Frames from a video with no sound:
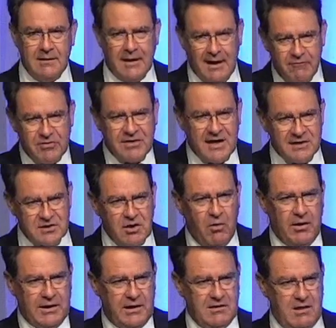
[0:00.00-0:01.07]
everything's
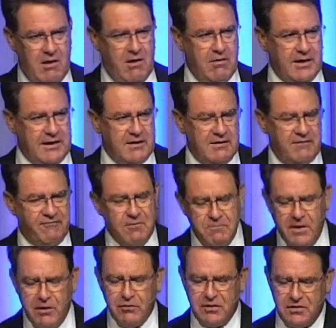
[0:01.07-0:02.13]
going along, and in a few
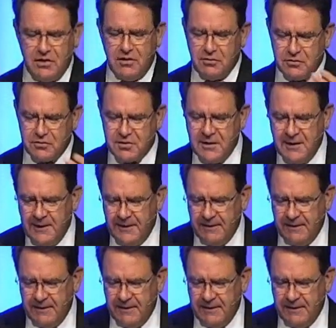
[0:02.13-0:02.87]
billion years,